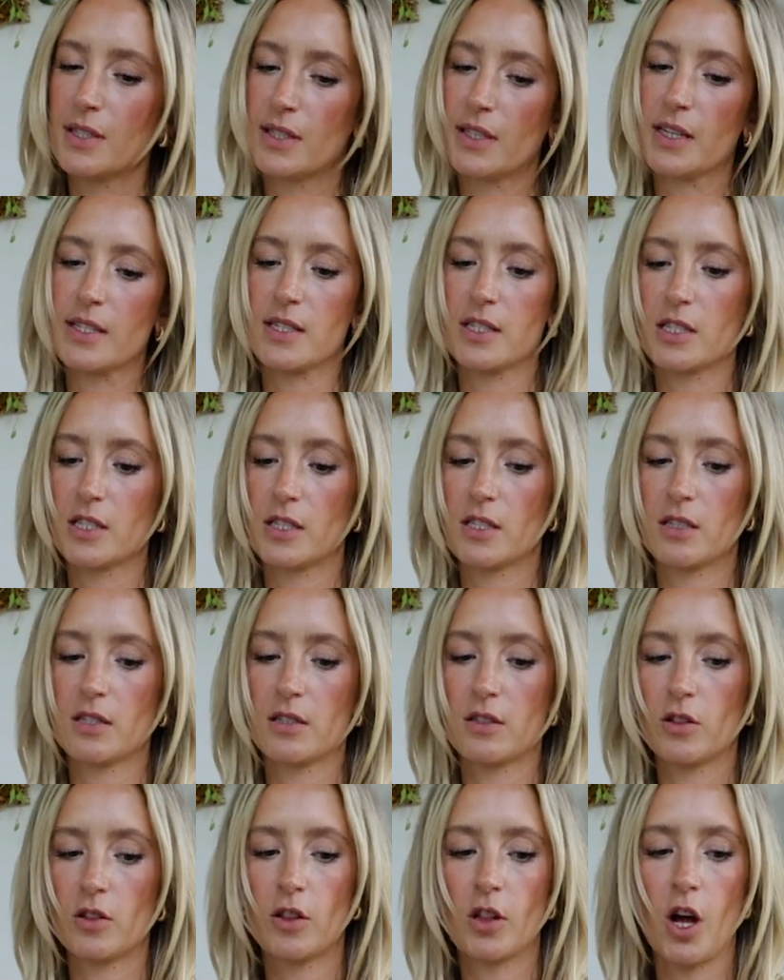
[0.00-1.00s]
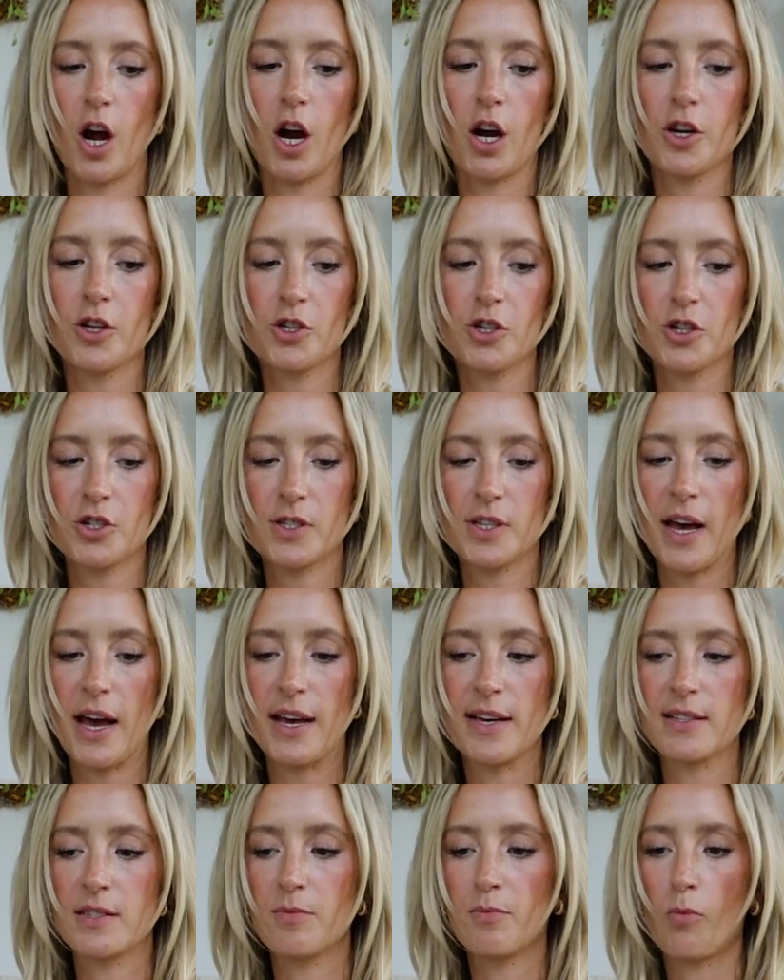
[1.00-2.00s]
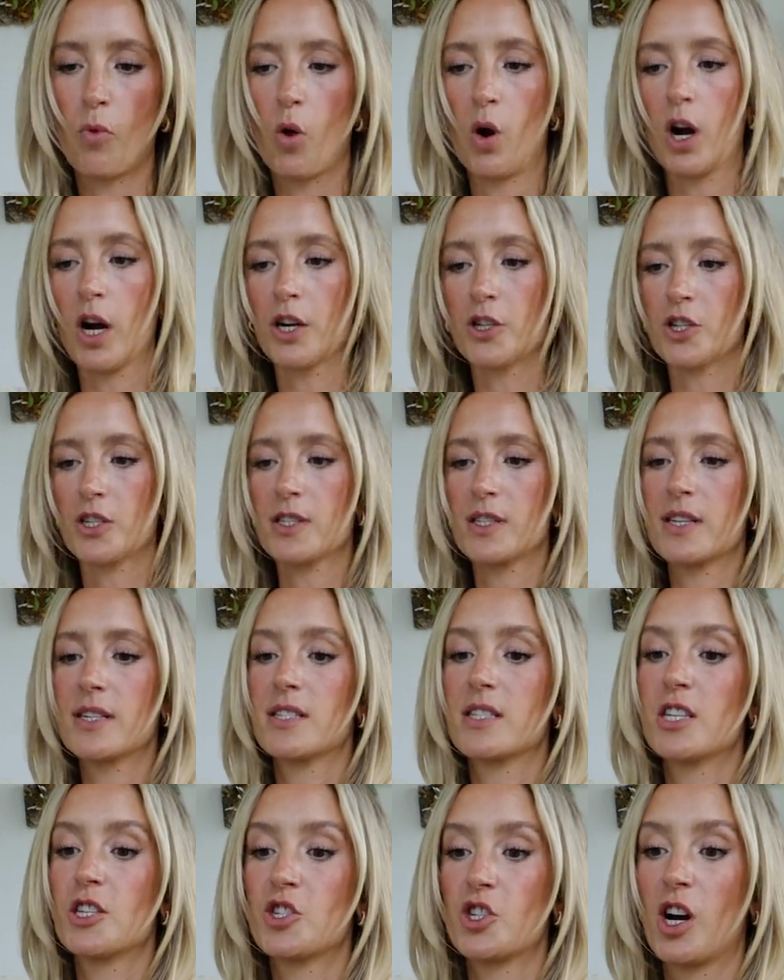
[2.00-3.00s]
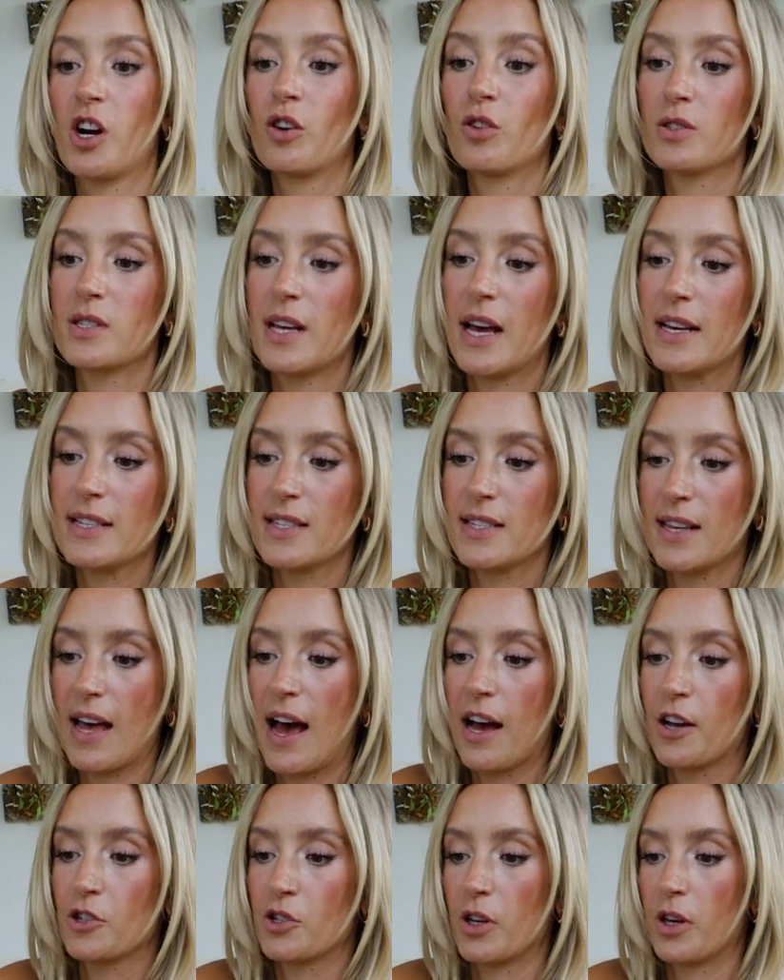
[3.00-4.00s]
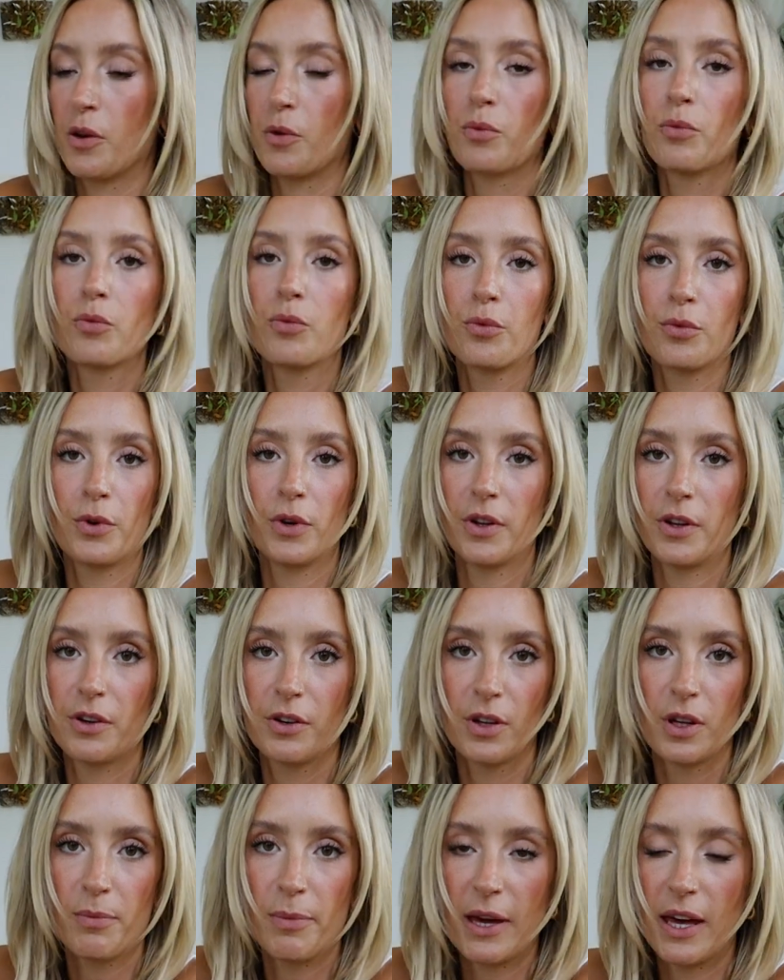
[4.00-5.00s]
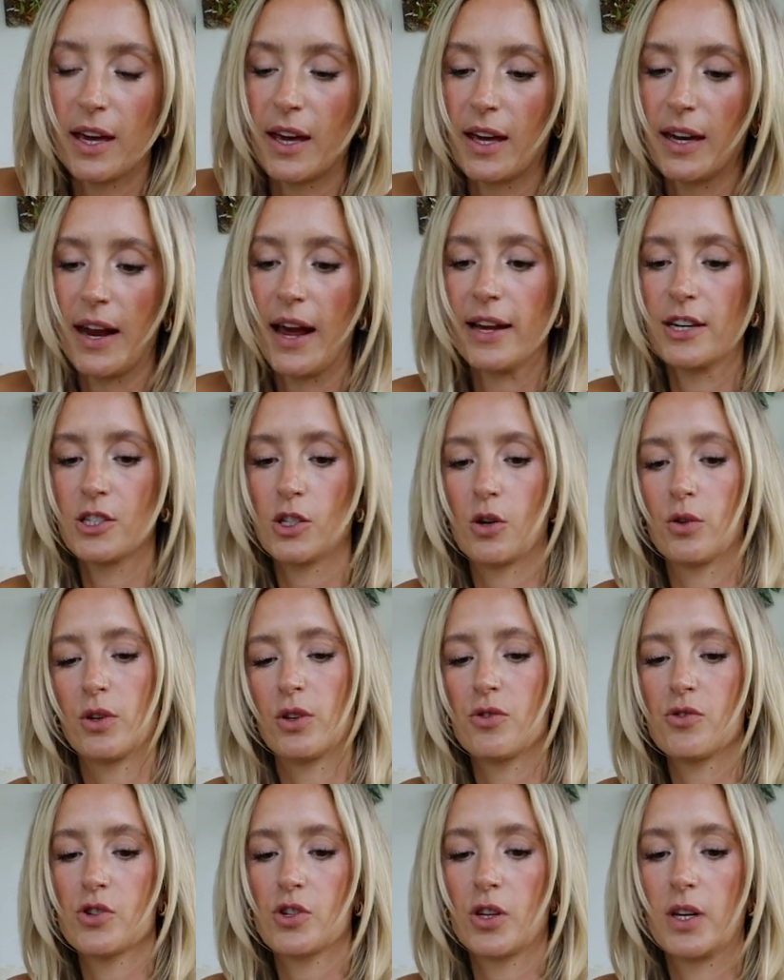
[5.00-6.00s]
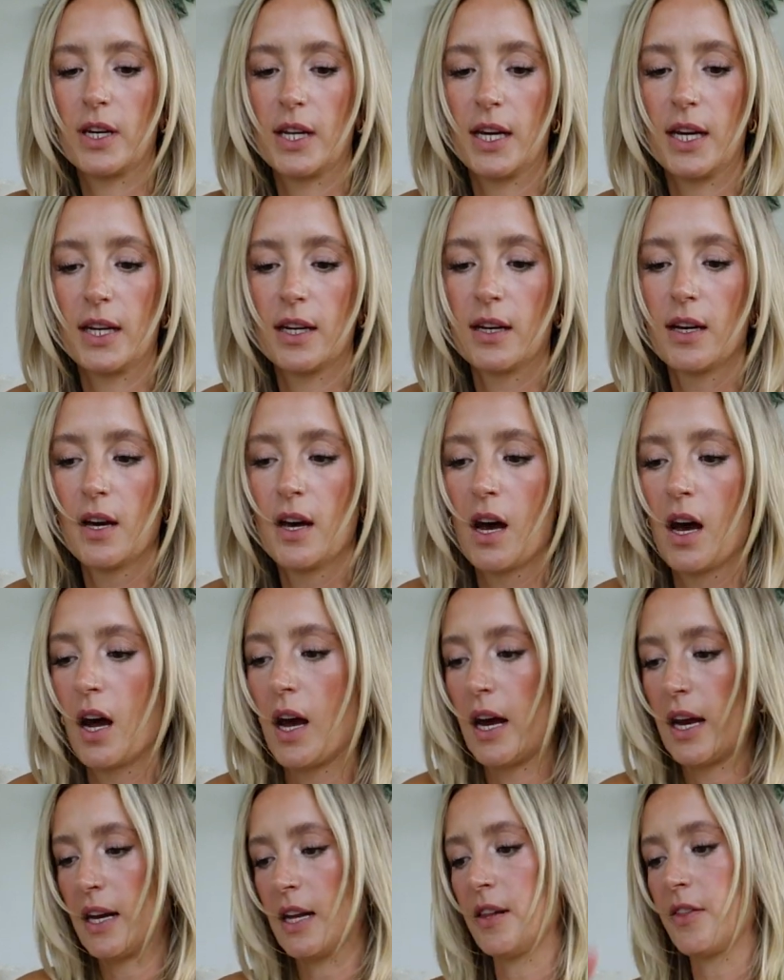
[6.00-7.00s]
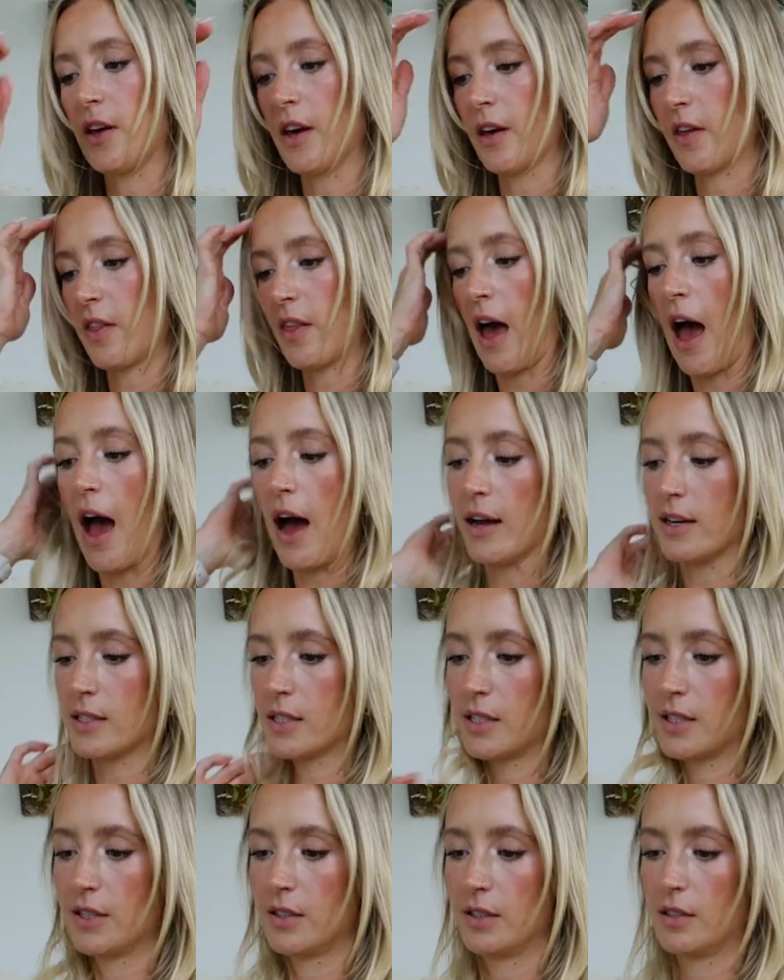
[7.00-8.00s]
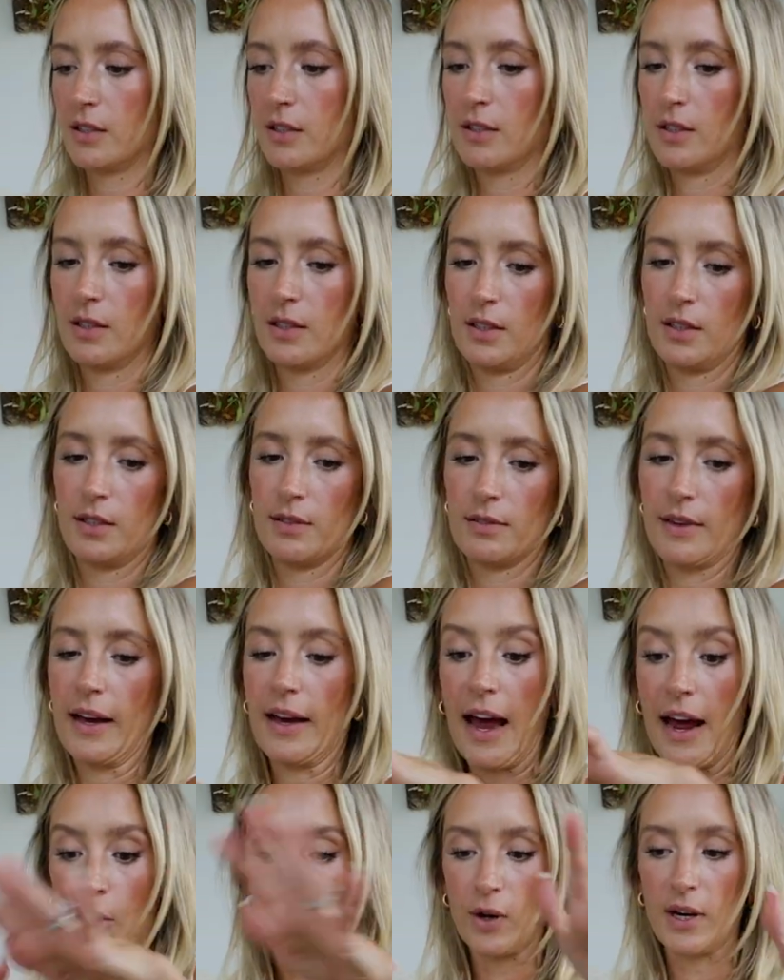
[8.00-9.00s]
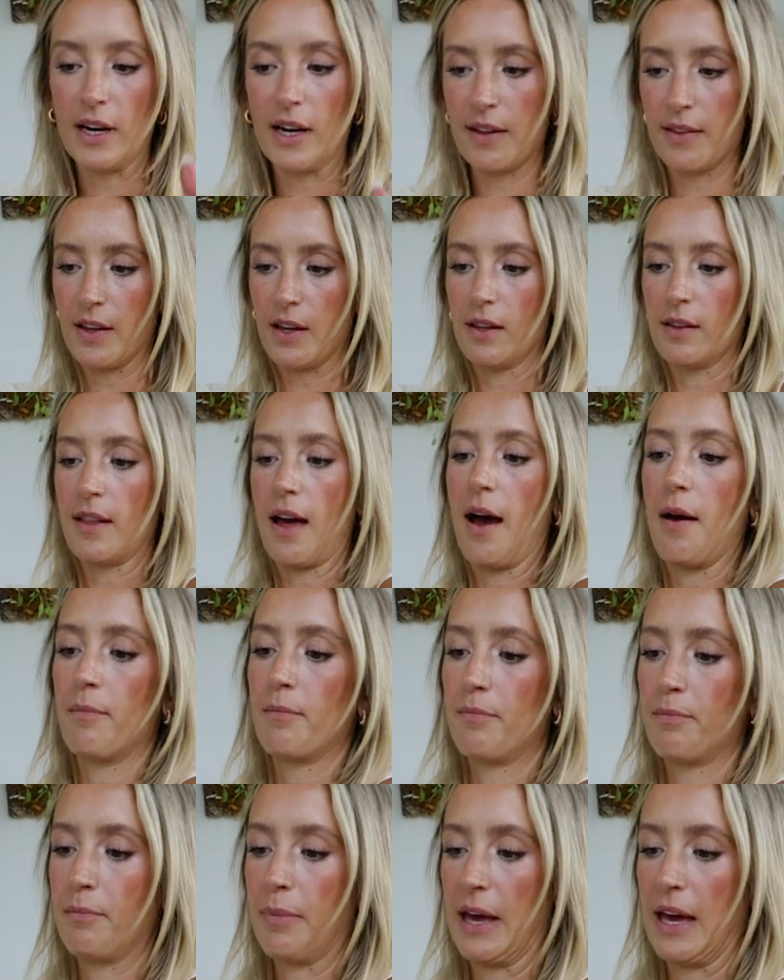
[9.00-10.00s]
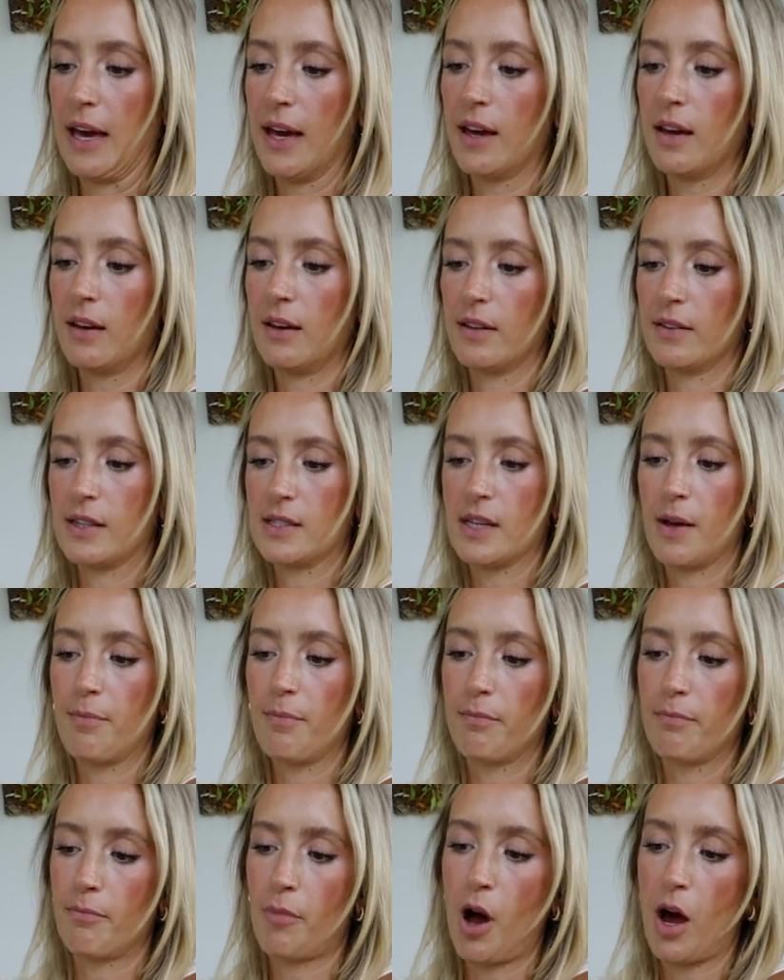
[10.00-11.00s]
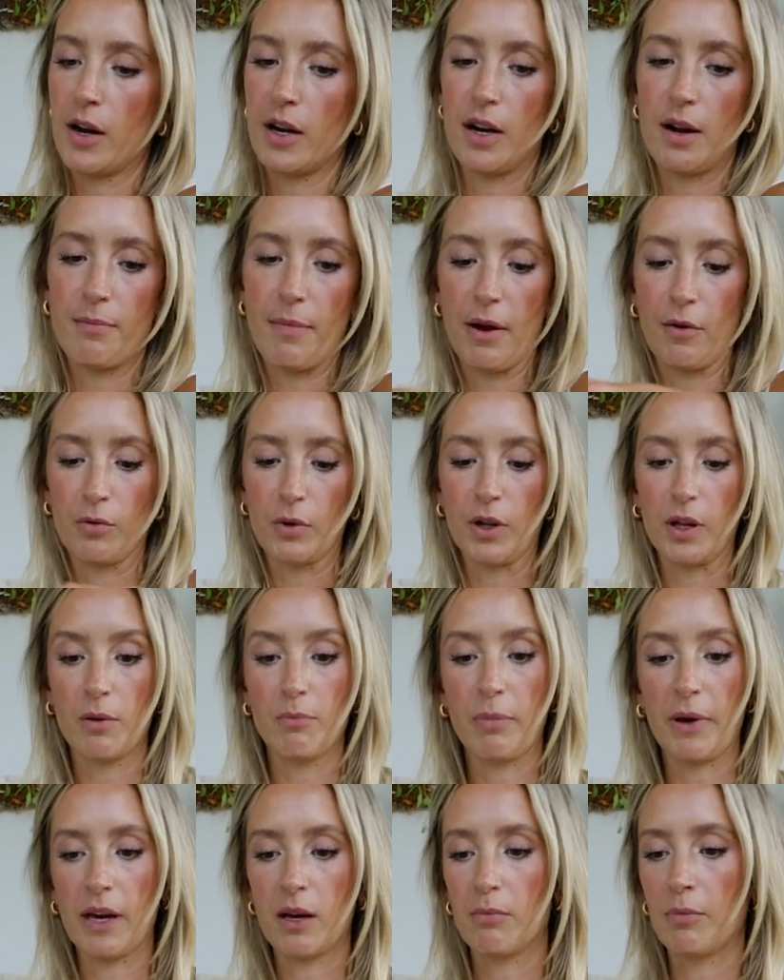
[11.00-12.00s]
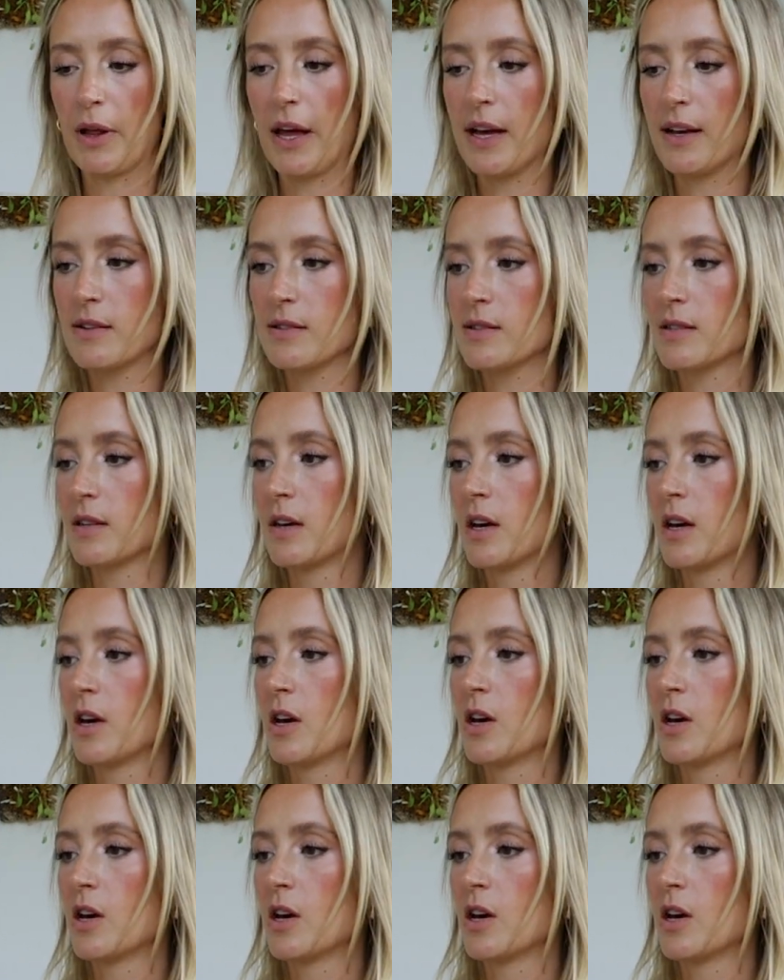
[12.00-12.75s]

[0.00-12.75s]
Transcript: this large size more just because the jungle size is actually really, really big, and I don't usually need anything that, like, I don't need anything that big unless I'm potting up my really big plants.